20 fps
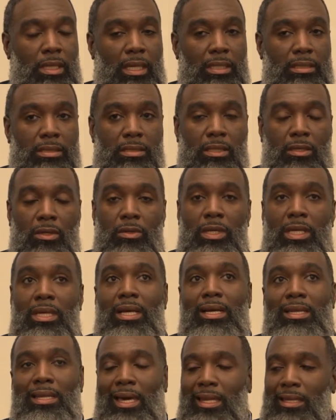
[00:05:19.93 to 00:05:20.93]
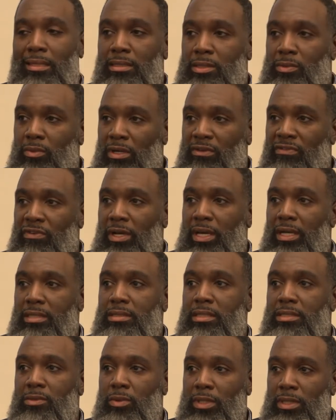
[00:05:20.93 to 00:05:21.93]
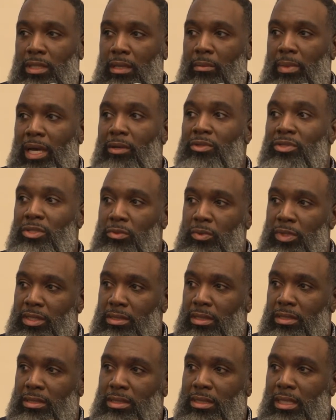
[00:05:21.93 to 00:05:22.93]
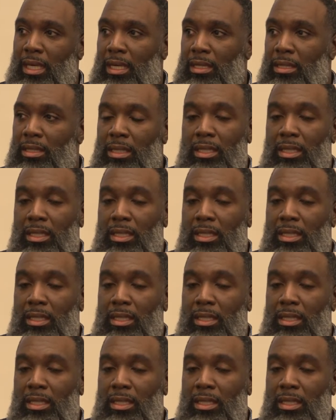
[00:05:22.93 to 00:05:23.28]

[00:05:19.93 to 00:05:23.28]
And so a lot of this work for us is really about doing just that.